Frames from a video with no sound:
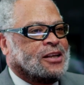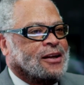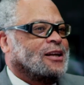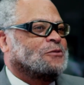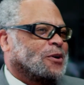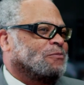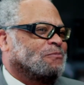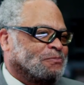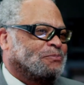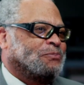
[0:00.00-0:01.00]
is what
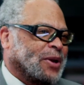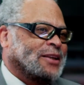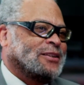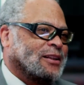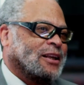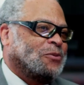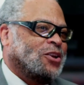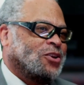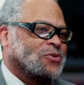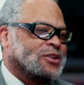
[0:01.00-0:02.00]
basically we
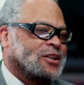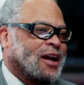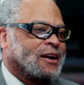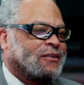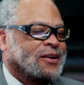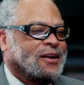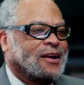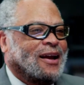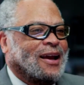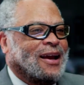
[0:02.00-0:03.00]
use now.
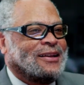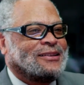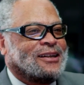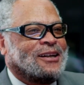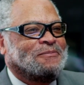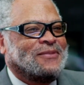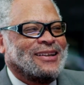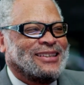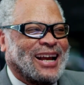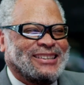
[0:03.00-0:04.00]
And
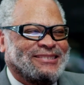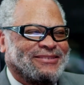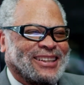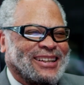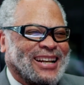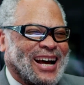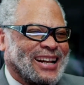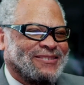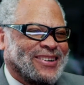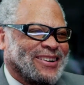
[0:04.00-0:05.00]
that's really not
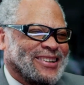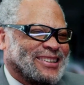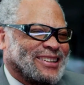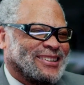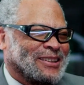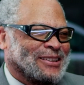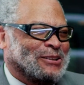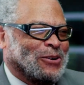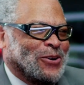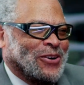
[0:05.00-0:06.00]
a very good
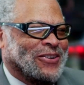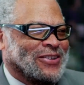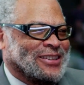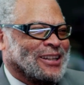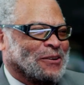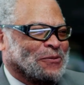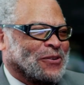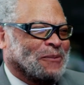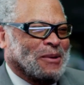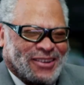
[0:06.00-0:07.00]
source of,
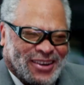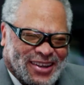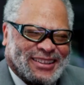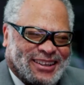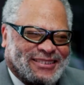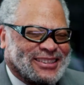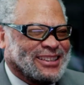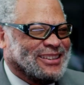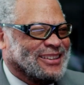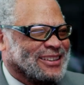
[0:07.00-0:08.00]
you can use
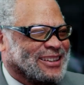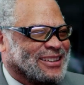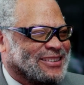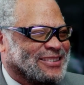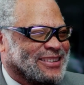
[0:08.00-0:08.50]
it,